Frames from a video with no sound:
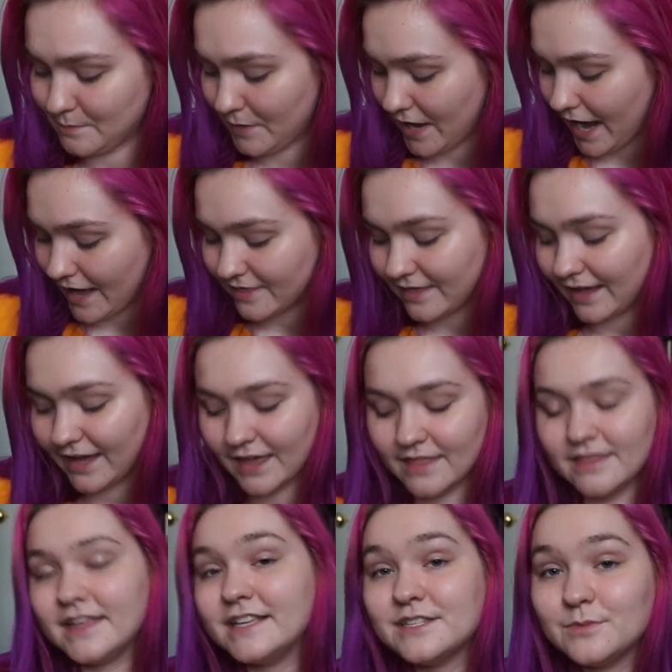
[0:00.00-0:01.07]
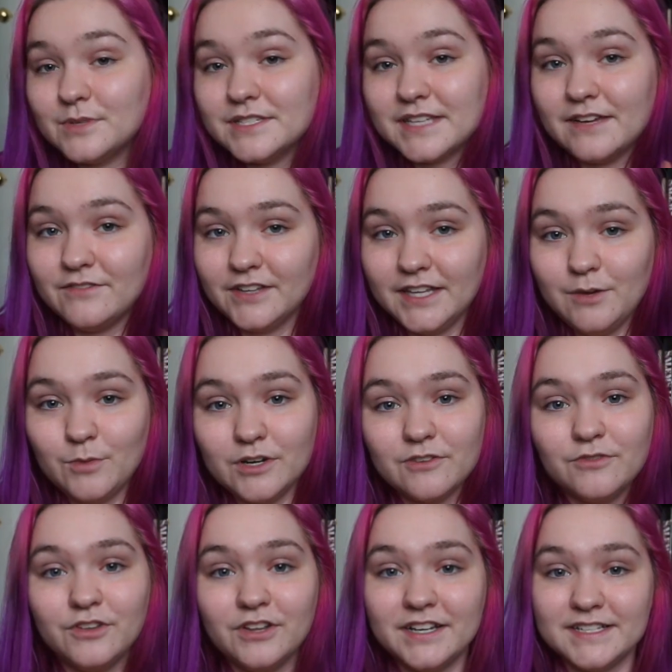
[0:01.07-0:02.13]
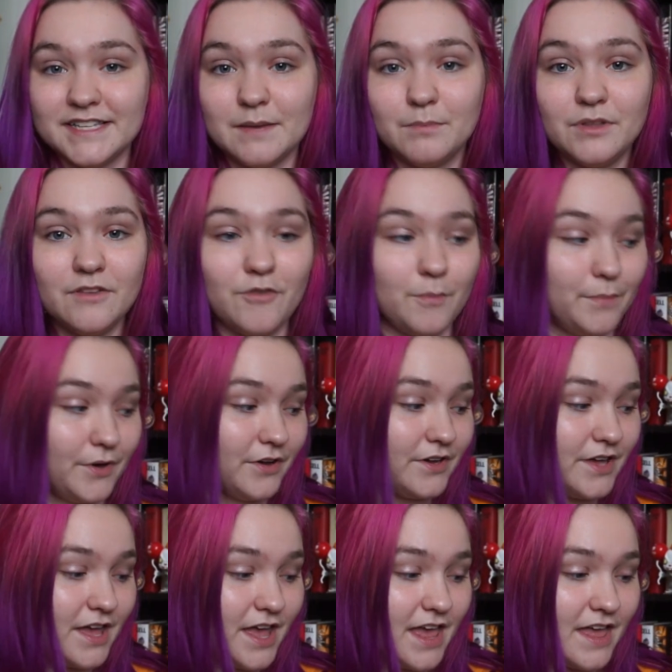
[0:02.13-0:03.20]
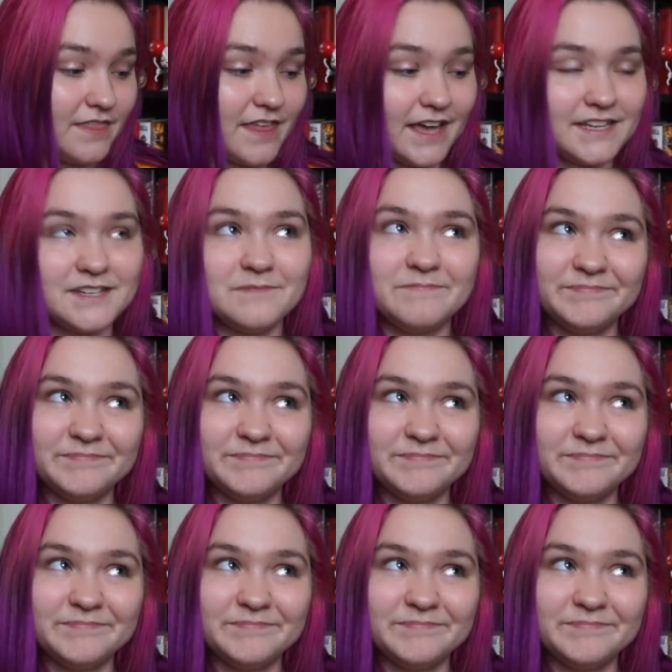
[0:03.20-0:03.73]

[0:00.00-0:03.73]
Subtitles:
but I think this was a really wonderful example of a book that